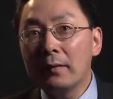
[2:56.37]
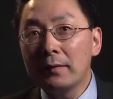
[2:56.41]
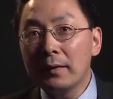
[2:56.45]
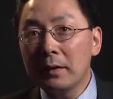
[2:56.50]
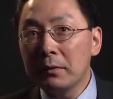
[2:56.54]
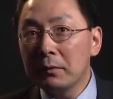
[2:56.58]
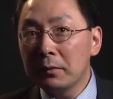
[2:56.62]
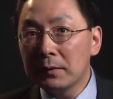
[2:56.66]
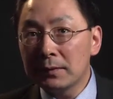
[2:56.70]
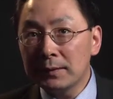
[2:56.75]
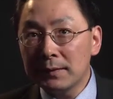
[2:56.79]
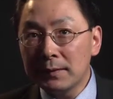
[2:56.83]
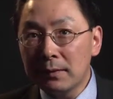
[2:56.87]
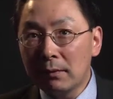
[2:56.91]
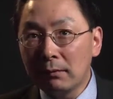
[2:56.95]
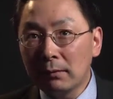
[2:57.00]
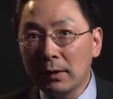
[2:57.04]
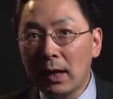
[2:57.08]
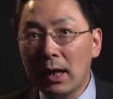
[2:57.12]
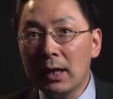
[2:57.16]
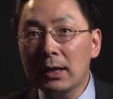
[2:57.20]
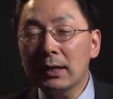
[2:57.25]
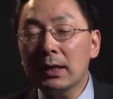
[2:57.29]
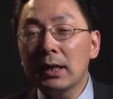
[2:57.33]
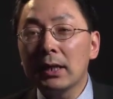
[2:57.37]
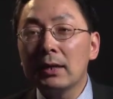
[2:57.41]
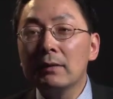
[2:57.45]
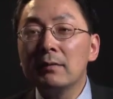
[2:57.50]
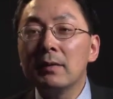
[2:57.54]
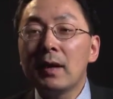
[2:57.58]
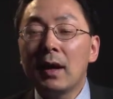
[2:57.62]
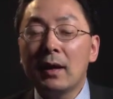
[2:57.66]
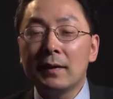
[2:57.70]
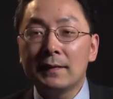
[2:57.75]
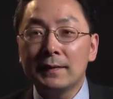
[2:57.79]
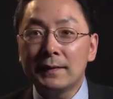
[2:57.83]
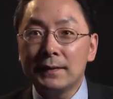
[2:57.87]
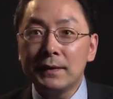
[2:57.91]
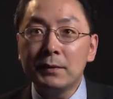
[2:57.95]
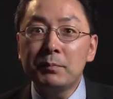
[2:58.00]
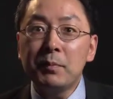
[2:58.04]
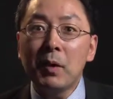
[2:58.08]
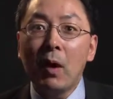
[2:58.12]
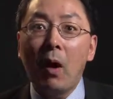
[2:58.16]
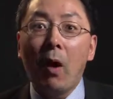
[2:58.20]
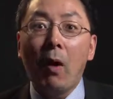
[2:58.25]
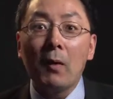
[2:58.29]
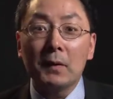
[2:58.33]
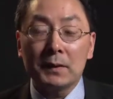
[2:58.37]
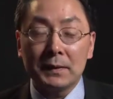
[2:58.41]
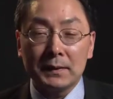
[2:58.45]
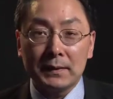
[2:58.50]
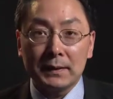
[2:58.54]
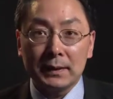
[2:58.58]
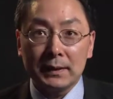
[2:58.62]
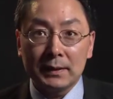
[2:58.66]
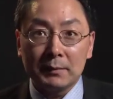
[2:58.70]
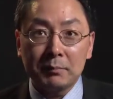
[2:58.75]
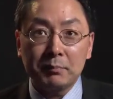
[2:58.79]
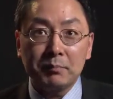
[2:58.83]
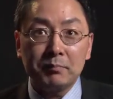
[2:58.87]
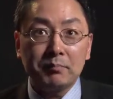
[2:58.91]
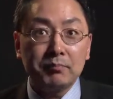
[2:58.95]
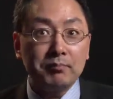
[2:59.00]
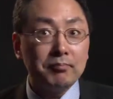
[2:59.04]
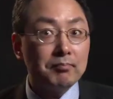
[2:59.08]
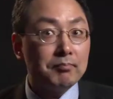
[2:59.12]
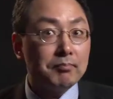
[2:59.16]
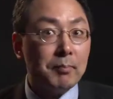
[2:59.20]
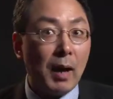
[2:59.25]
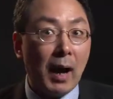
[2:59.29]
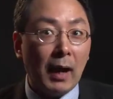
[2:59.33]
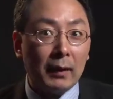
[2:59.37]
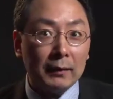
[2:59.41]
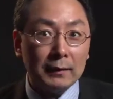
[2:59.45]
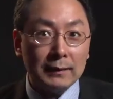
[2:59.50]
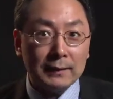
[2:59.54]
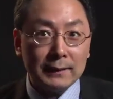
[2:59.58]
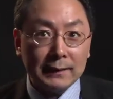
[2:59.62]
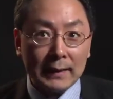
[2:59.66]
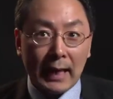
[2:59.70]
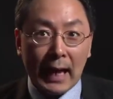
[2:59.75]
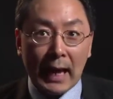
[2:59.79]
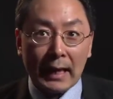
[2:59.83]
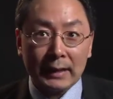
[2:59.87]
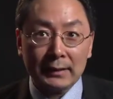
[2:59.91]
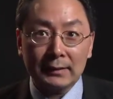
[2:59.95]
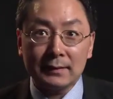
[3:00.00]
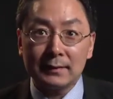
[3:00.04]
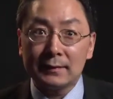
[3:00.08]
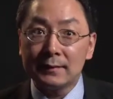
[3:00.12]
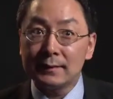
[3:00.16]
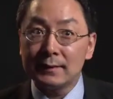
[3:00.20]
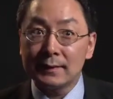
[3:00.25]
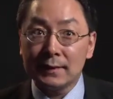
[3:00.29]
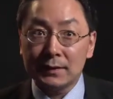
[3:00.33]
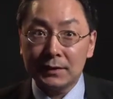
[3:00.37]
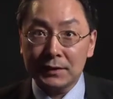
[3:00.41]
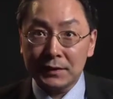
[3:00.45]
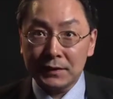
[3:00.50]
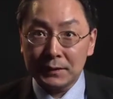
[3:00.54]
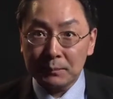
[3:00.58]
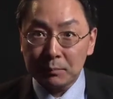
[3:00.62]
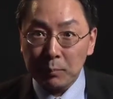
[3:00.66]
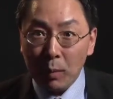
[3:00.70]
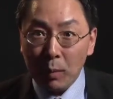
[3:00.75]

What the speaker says: there was no longer a superordinate policy actor such as